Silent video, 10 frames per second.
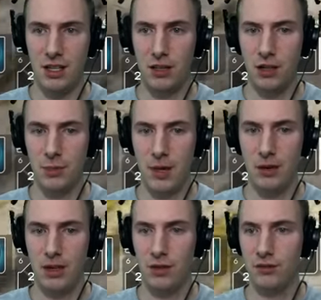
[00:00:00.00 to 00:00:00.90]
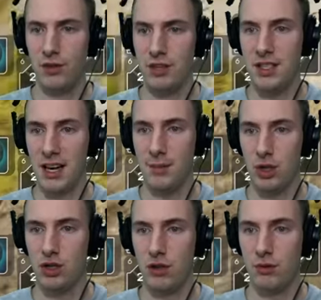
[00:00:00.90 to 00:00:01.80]
good amount of
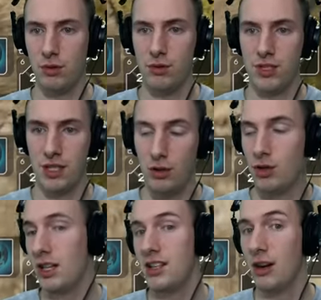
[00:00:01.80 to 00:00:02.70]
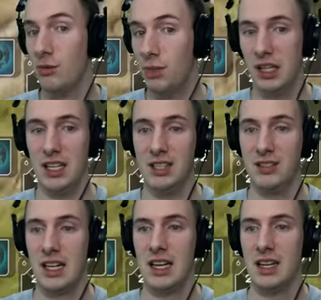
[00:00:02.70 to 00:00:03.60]
damage through synergizing our abilities
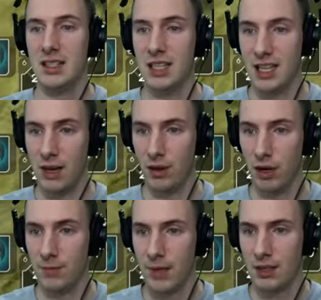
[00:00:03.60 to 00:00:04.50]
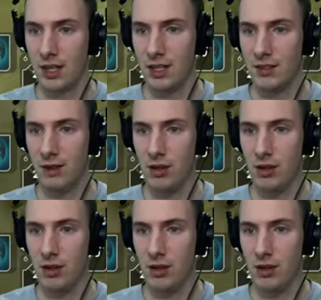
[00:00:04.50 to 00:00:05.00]
together. That is a very